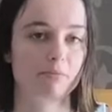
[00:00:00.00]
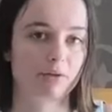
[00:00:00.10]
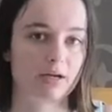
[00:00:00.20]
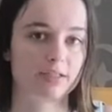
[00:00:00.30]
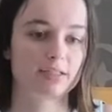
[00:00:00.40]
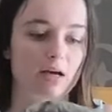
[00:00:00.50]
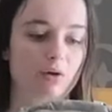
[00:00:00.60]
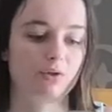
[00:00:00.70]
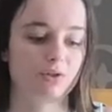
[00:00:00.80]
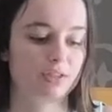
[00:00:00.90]
Plus,
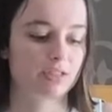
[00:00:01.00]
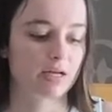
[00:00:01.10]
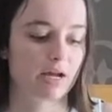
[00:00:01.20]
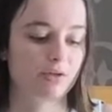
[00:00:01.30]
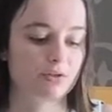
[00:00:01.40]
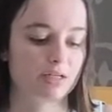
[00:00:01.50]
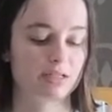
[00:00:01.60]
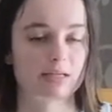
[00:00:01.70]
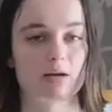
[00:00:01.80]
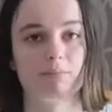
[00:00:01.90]
I use it as
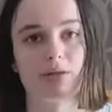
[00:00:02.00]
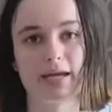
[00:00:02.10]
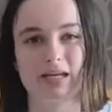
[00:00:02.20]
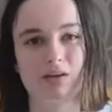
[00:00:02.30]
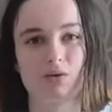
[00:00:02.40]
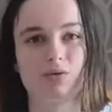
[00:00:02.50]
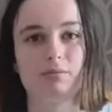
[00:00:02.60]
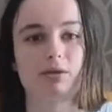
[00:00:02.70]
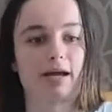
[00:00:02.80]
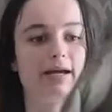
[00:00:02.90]
like a blanket on the
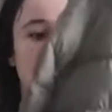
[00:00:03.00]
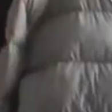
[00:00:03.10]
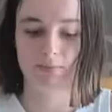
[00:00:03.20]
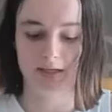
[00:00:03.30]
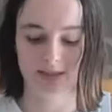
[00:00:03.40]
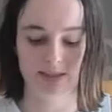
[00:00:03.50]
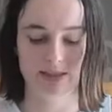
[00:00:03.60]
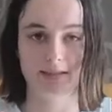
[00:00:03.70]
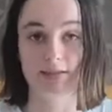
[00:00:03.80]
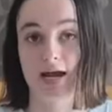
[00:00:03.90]
plane. Plus,
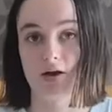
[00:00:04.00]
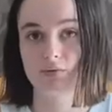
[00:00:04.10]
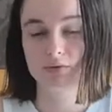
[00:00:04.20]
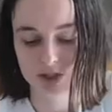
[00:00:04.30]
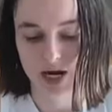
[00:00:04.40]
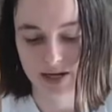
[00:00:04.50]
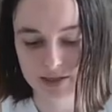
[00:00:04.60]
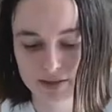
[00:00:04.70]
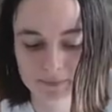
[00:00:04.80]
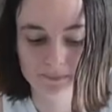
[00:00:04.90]
it's a down jacket,